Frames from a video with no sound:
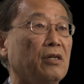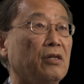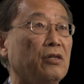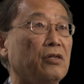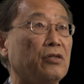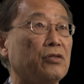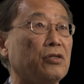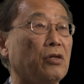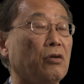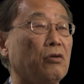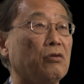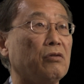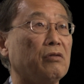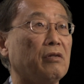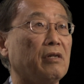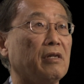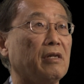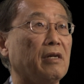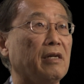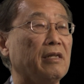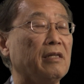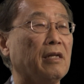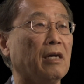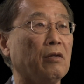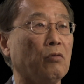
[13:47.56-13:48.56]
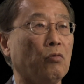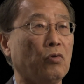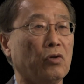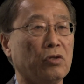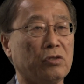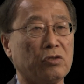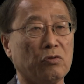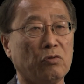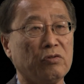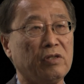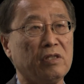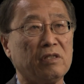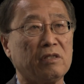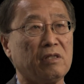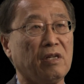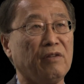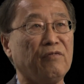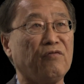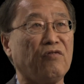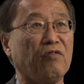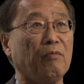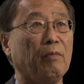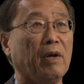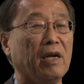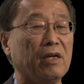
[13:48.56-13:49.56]
So in other words, all this
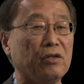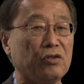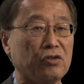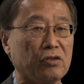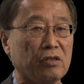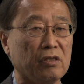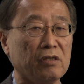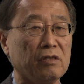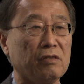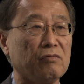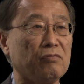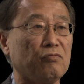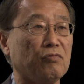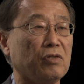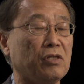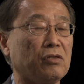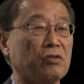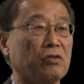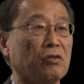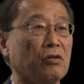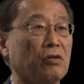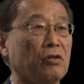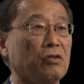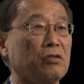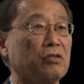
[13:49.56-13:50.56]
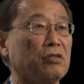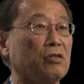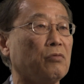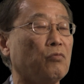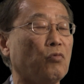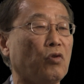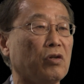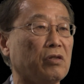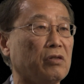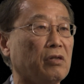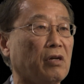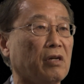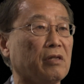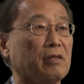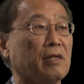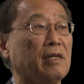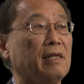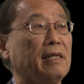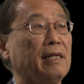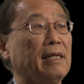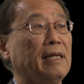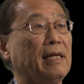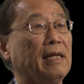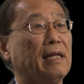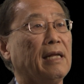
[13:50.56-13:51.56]
information, research and whatnot
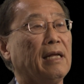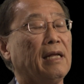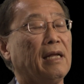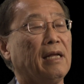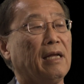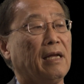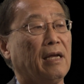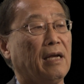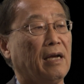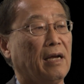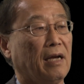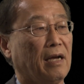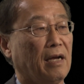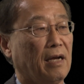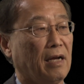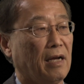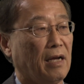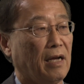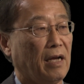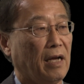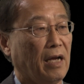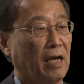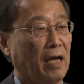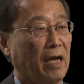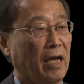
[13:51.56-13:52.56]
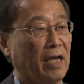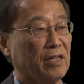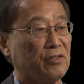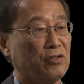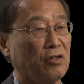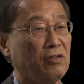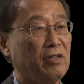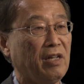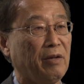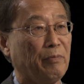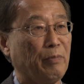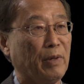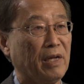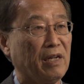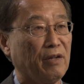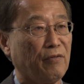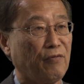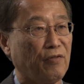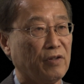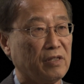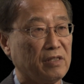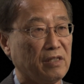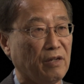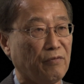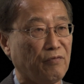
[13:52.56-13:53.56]
has only a
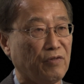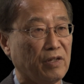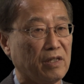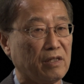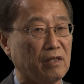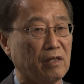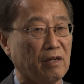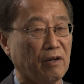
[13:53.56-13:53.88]
benefit if it